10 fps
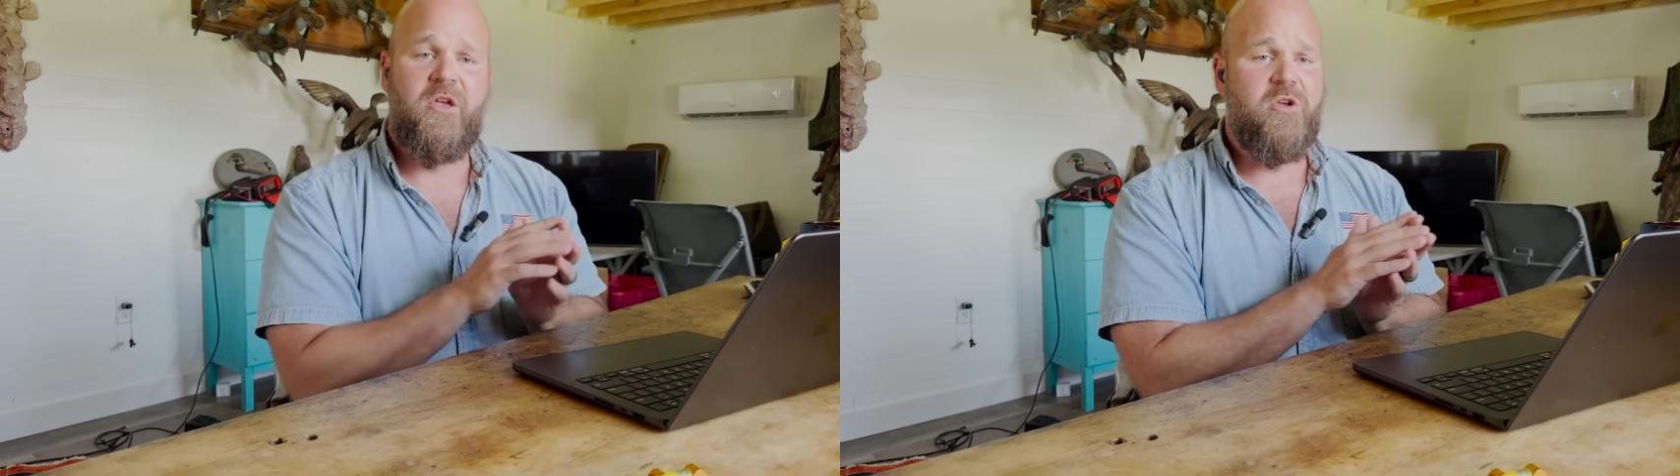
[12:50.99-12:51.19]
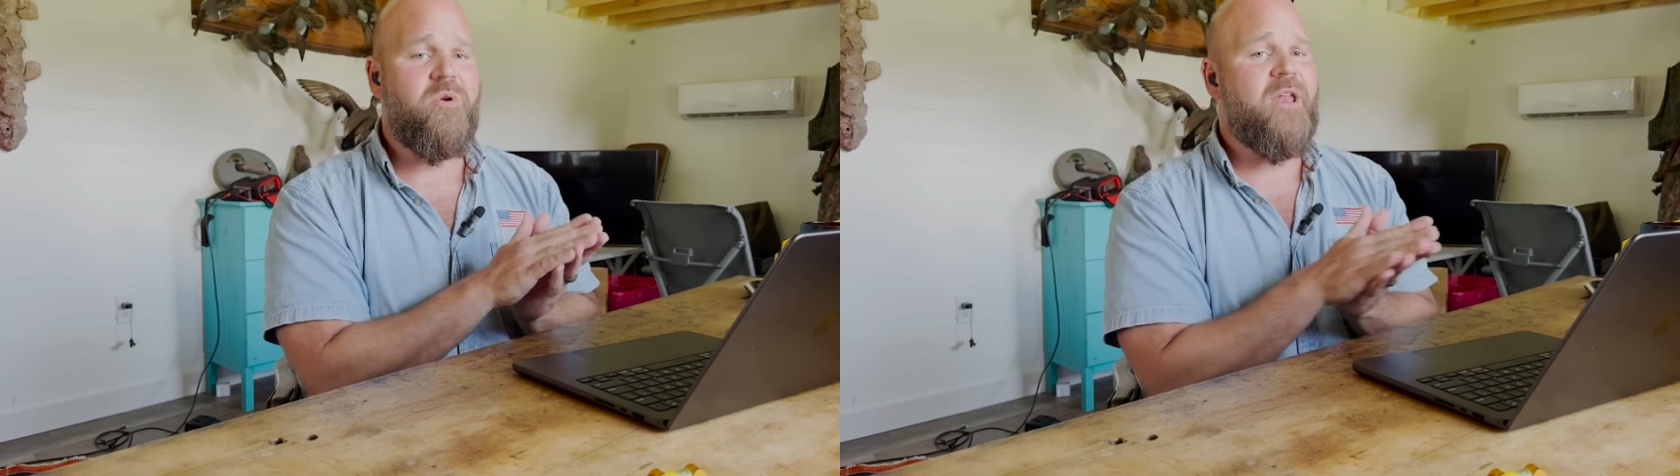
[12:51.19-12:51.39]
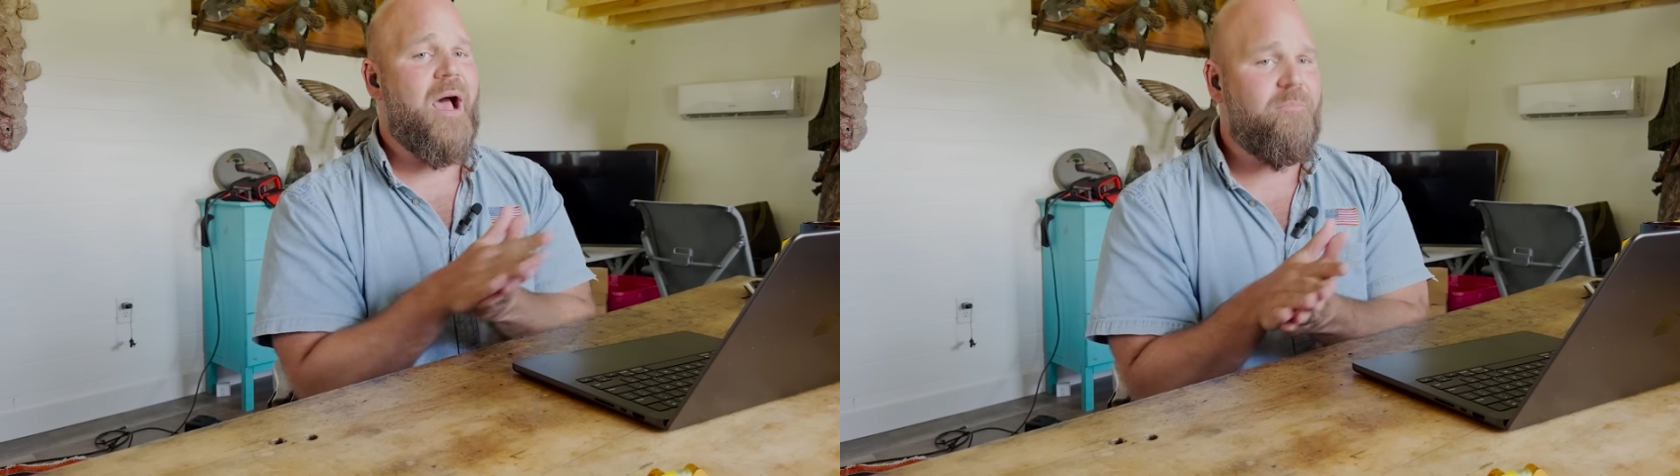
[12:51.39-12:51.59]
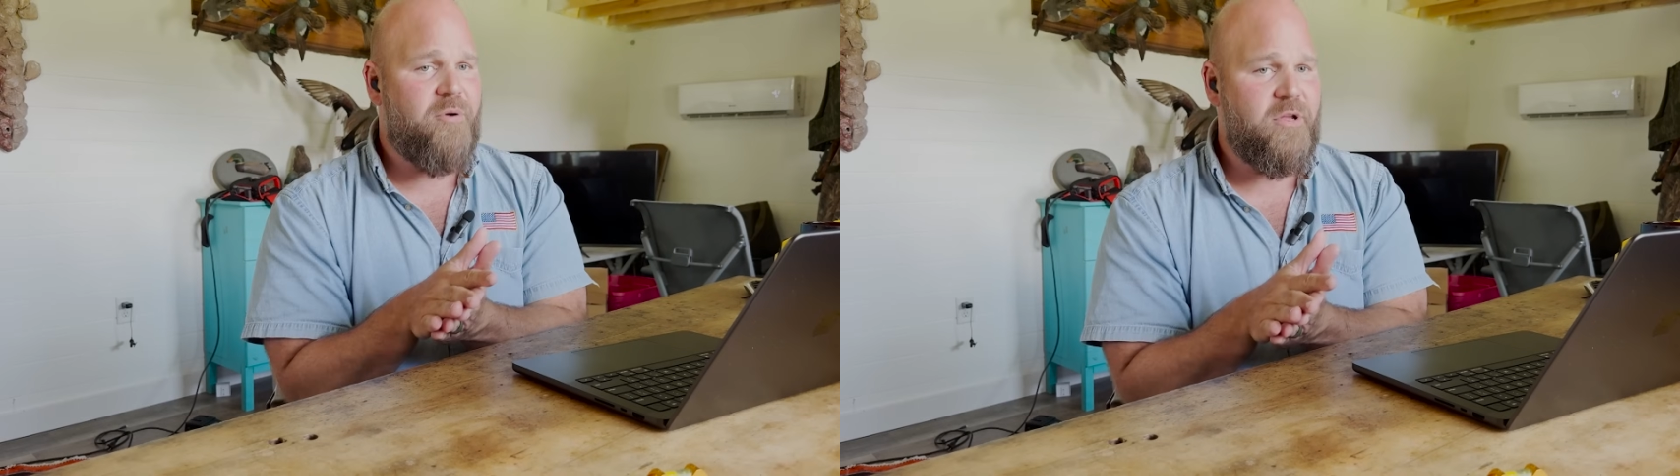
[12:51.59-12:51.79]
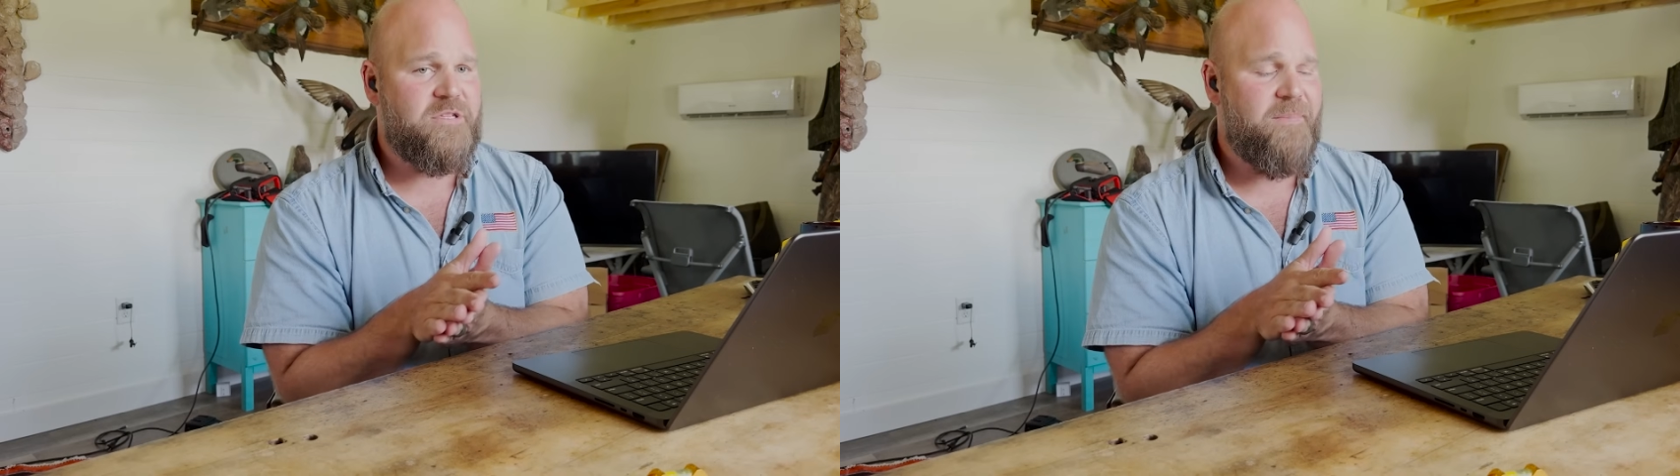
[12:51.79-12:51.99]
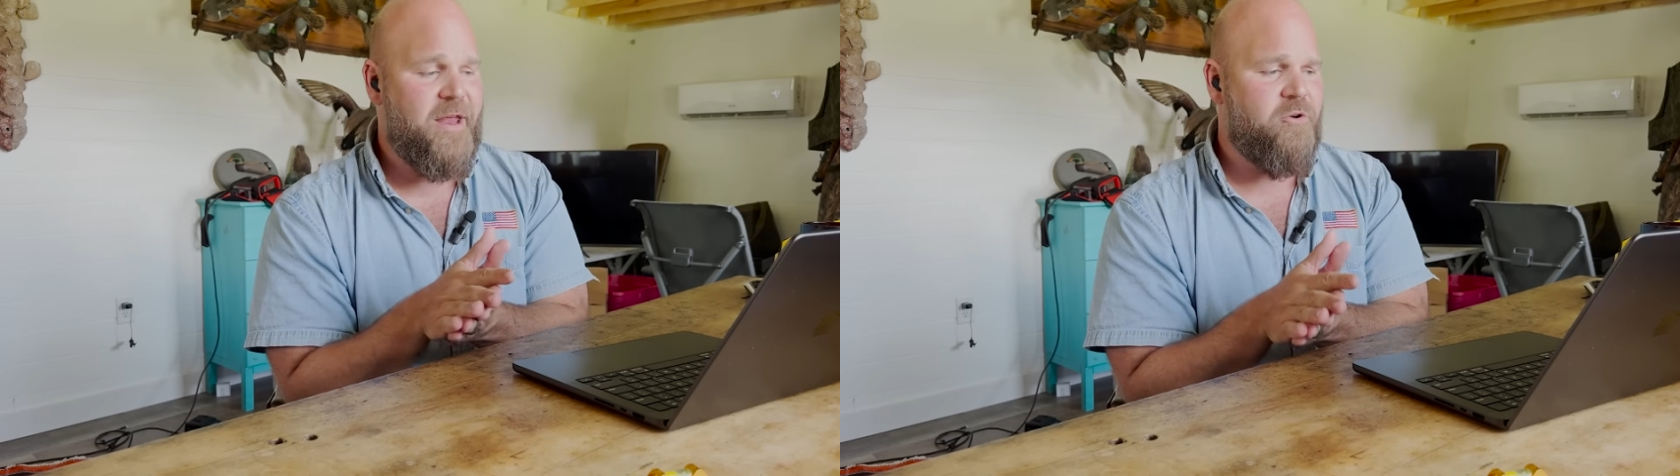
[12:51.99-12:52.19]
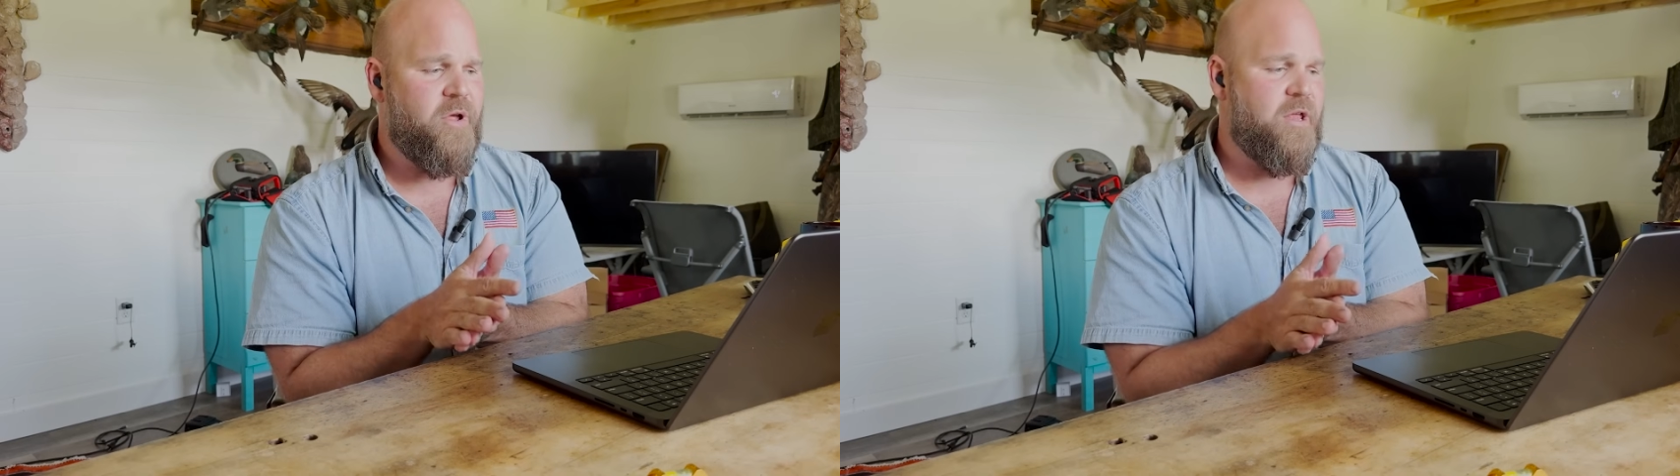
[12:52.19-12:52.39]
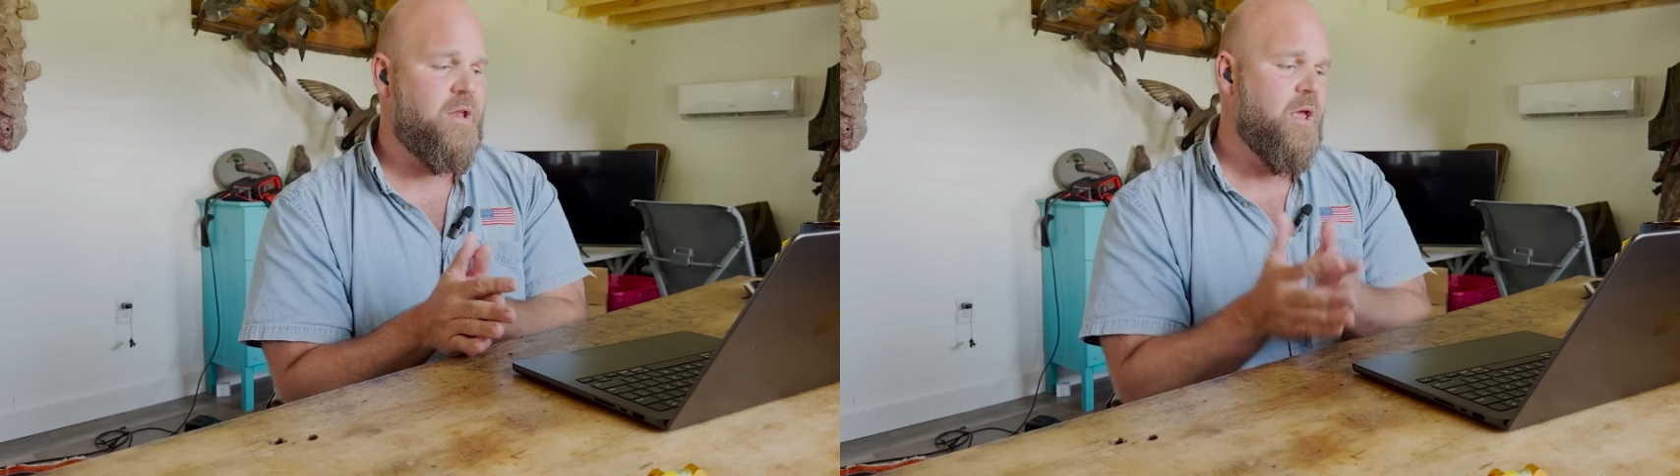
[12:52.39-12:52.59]
you would not put tomato
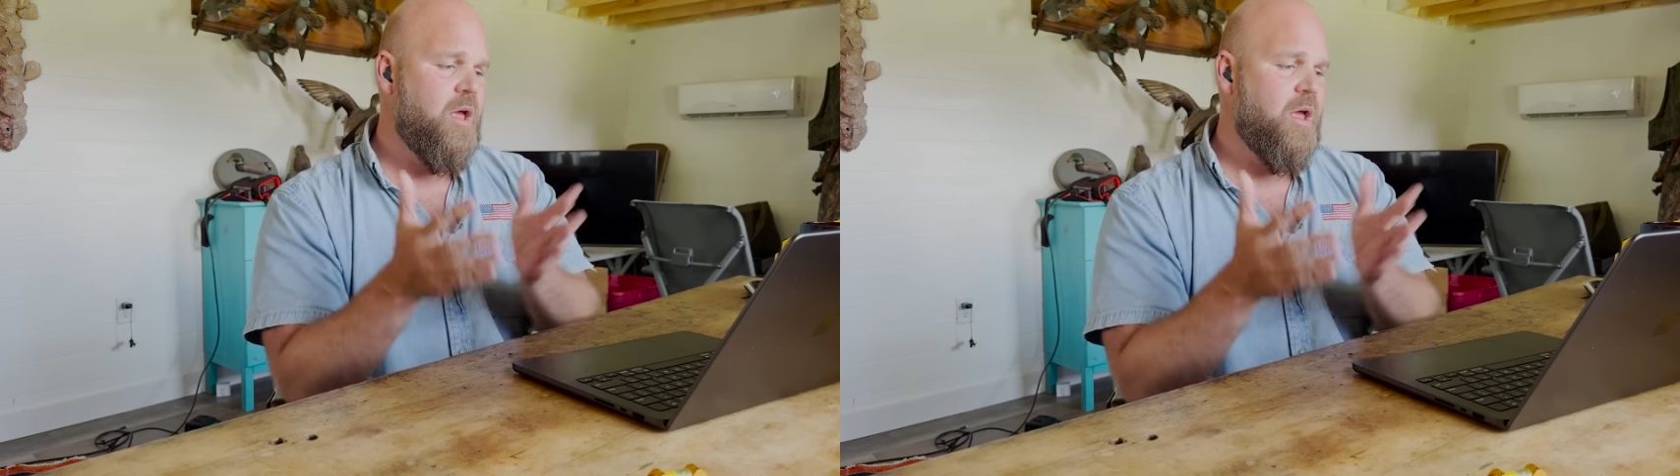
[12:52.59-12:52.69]
in it.